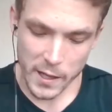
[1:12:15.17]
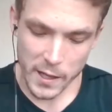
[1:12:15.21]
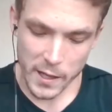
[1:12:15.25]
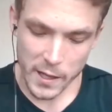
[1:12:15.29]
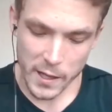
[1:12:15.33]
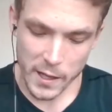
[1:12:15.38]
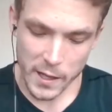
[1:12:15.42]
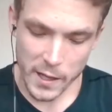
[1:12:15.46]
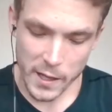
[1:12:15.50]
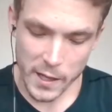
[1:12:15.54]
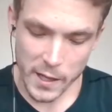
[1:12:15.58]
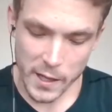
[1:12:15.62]

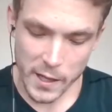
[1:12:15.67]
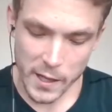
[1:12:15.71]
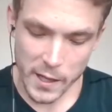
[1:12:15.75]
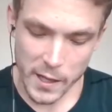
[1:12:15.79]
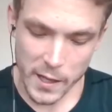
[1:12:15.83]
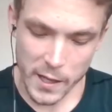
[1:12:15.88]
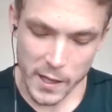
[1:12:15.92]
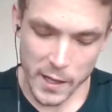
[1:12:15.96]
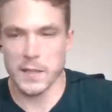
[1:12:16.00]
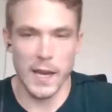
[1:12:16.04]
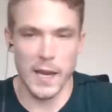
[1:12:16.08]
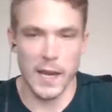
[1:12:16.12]
growth,
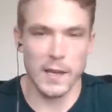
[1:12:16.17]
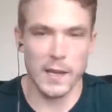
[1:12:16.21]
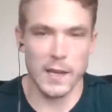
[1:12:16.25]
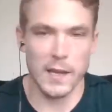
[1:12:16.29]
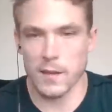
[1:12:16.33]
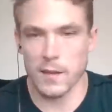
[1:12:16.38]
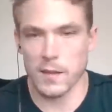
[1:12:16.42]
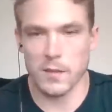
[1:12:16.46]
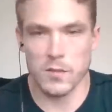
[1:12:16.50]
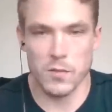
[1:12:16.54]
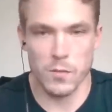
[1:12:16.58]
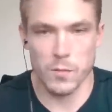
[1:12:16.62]
growth,
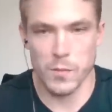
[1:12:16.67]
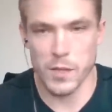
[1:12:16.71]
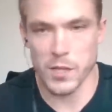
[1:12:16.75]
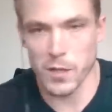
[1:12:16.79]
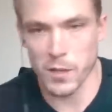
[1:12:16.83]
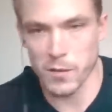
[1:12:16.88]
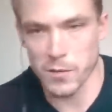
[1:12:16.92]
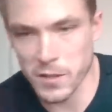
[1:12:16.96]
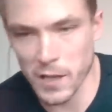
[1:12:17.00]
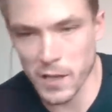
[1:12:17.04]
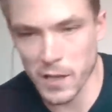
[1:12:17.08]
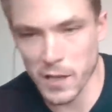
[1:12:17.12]
like,
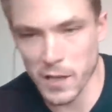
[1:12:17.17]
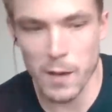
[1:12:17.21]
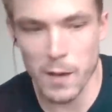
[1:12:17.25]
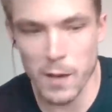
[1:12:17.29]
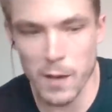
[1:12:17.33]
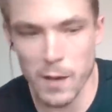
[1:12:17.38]
experience of us